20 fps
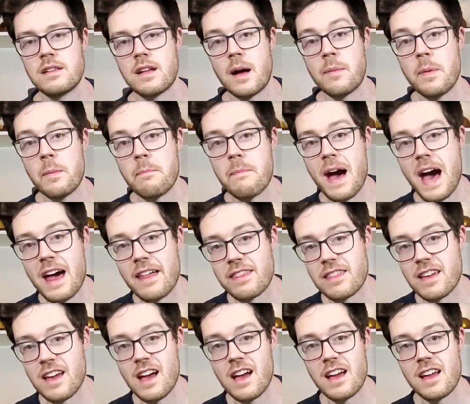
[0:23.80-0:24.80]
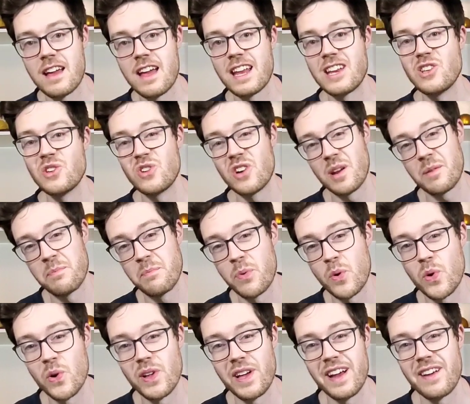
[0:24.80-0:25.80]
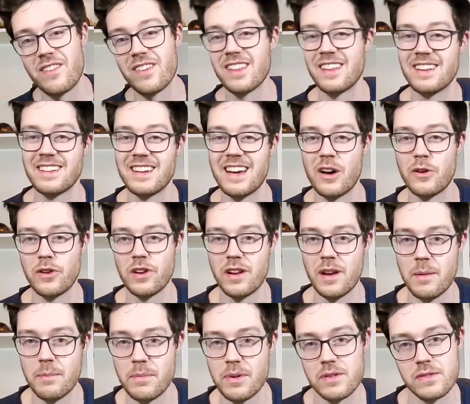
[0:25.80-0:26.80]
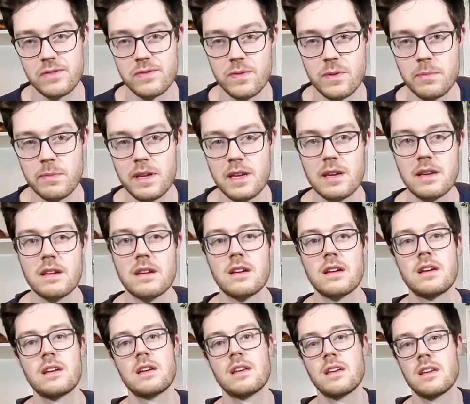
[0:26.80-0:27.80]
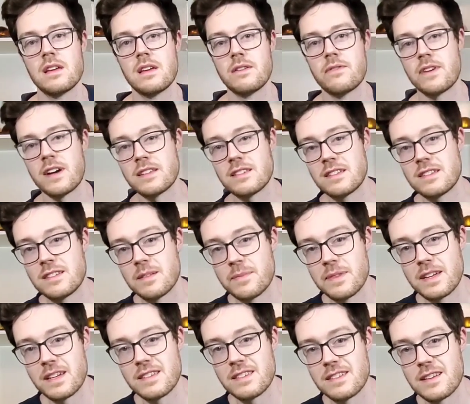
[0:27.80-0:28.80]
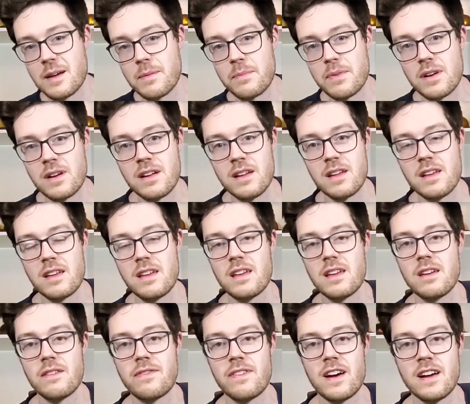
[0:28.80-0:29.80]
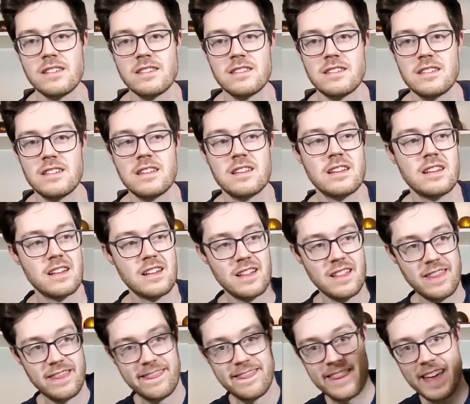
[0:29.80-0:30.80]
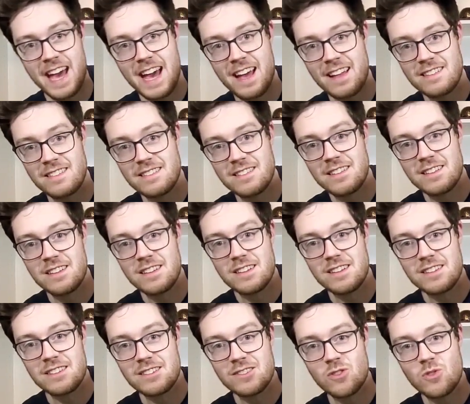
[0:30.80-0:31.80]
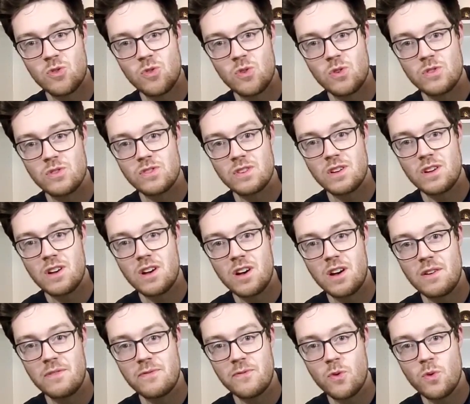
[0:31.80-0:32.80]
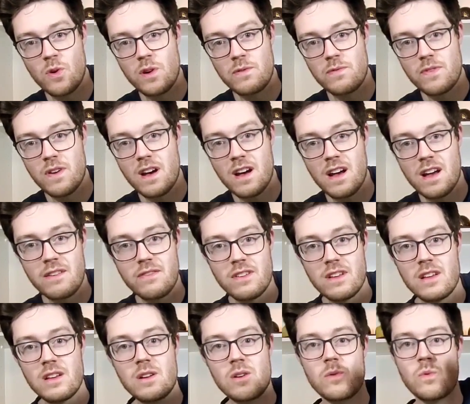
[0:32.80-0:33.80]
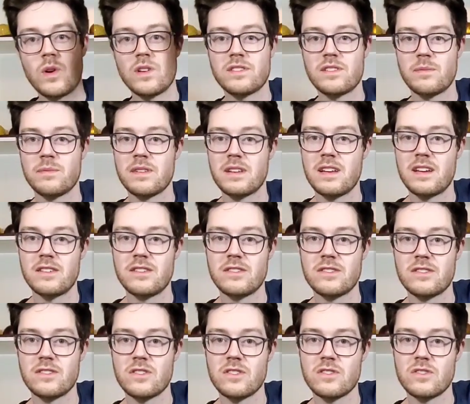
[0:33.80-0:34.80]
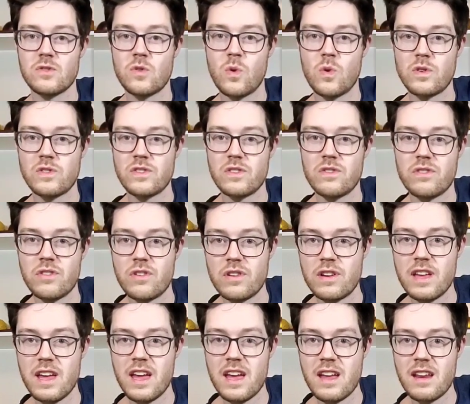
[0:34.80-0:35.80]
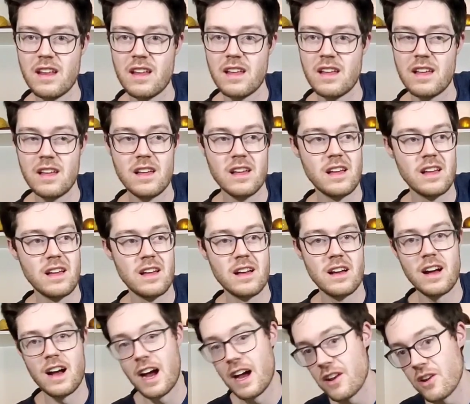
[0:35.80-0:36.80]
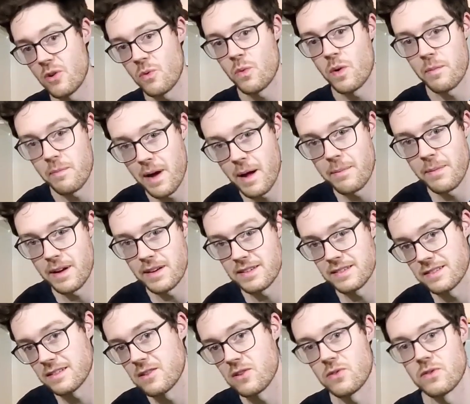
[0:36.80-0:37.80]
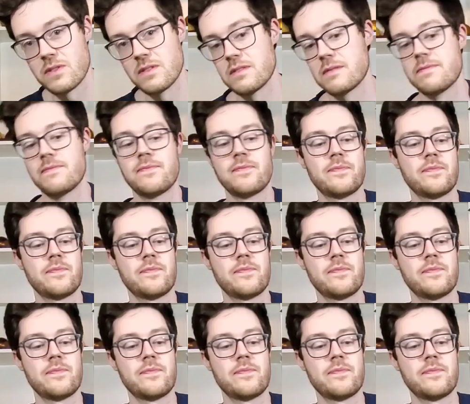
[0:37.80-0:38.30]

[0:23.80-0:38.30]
I'm a math guy and you gotta boil everything down to numbers for me. If I see something as a number, if I see that scores a 45 while something else scores a 38, I know where my money's going.